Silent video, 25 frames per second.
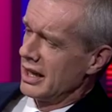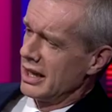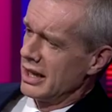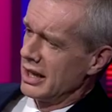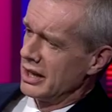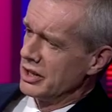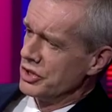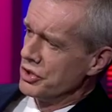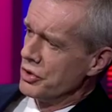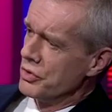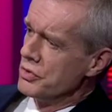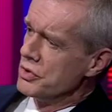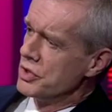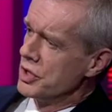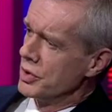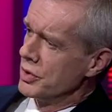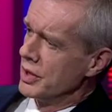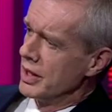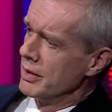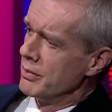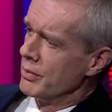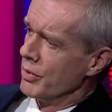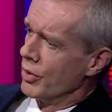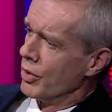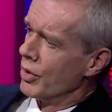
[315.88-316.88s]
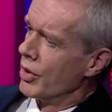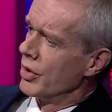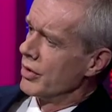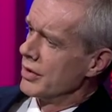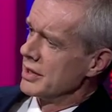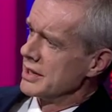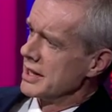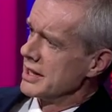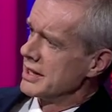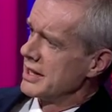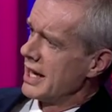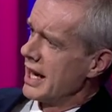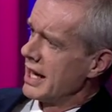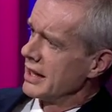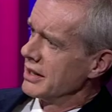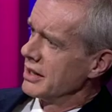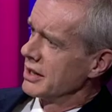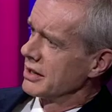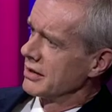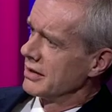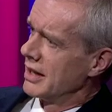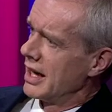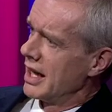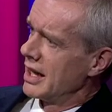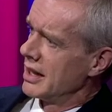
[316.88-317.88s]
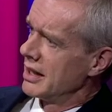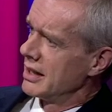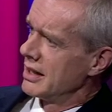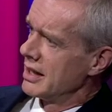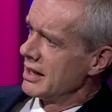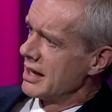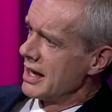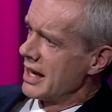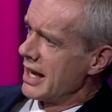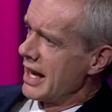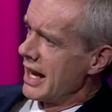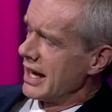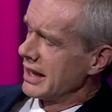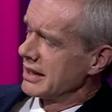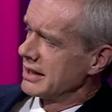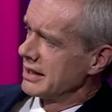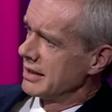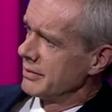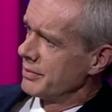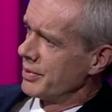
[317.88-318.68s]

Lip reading: you do it more as a technocrat than an elected